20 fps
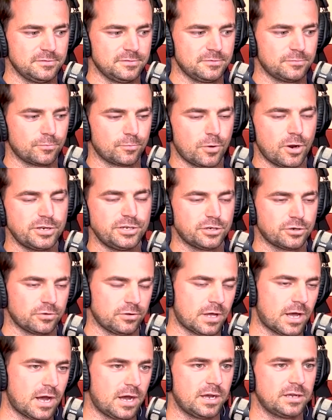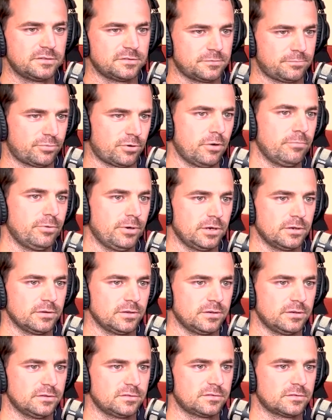run your lines
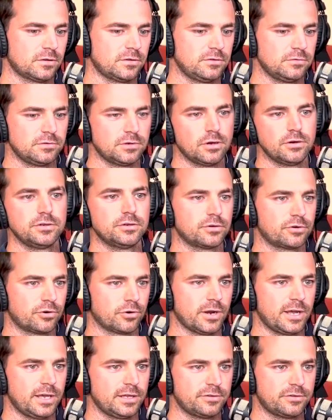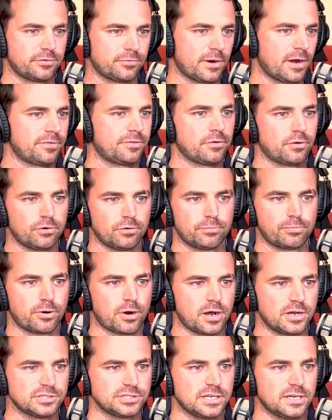appropriately so you know your grade throughout the whole
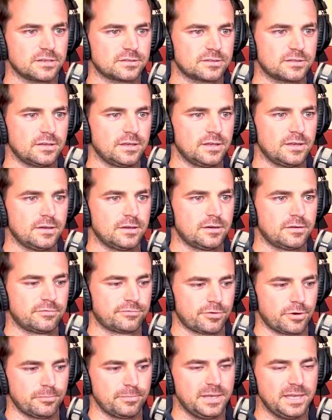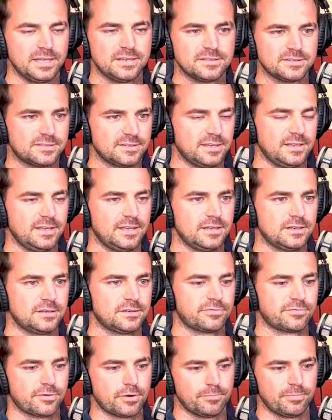project from end to end,
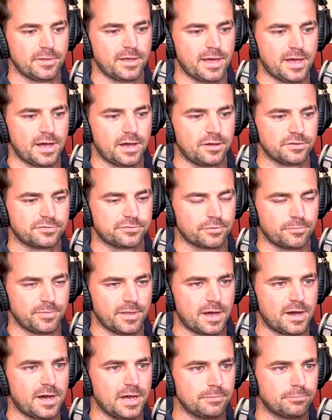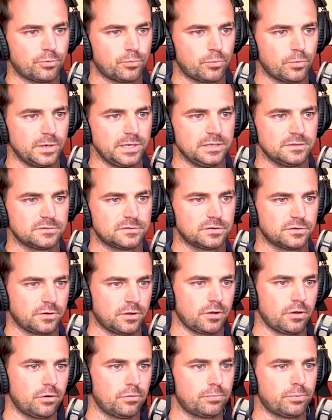from the house, from the high point to the
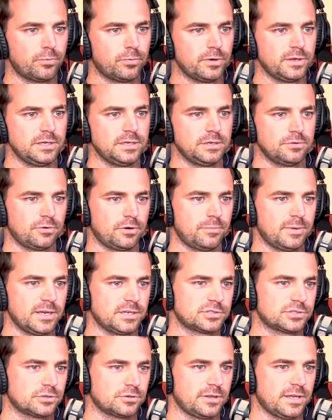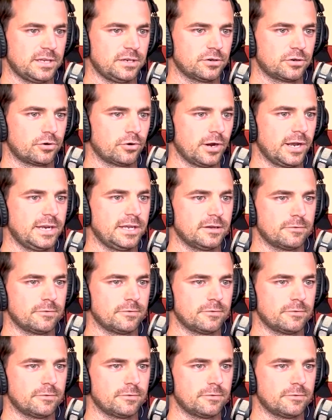low point. You want to make sure that you're grading